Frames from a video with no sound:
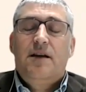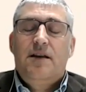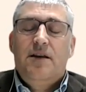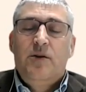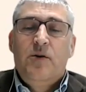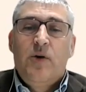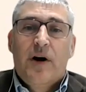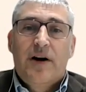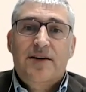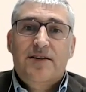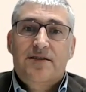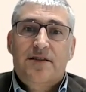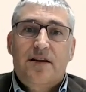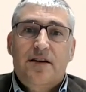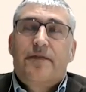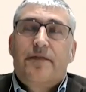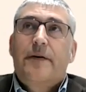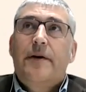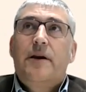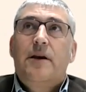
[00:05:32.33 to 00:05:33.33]
you are
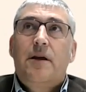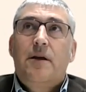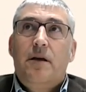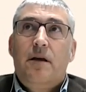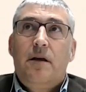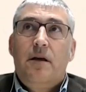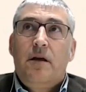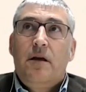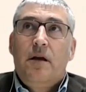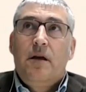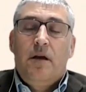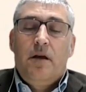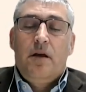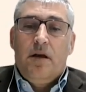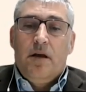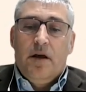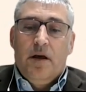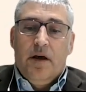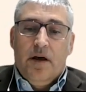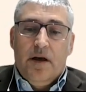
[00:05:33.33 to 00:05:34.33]
suffering a
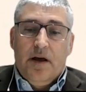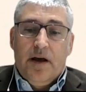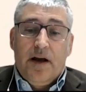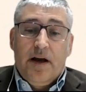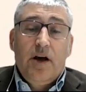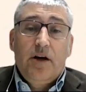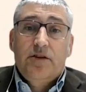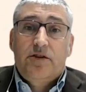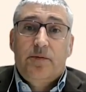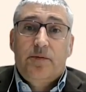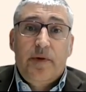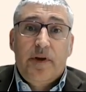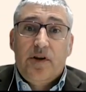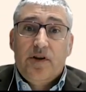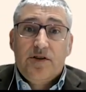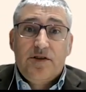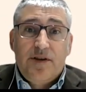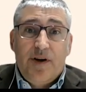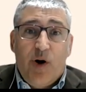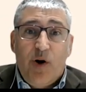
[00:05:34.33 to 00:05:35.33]
lot,
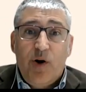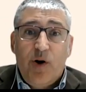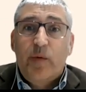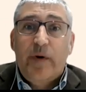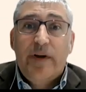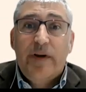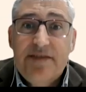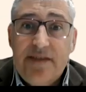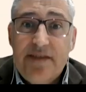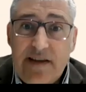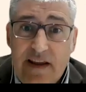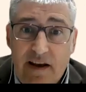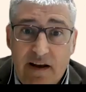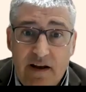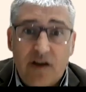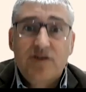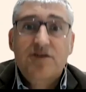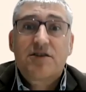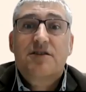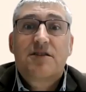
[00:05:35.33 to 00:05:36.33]
because always the
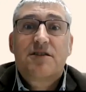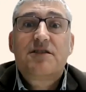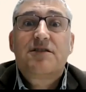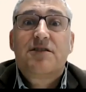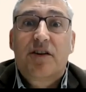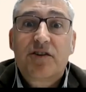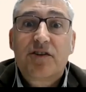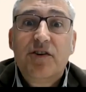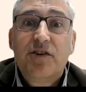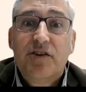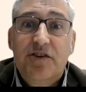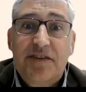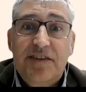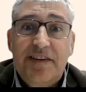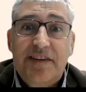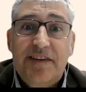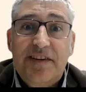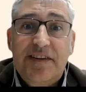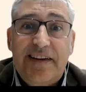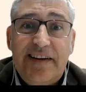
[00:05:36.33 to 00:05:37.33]
diagnosis is not good.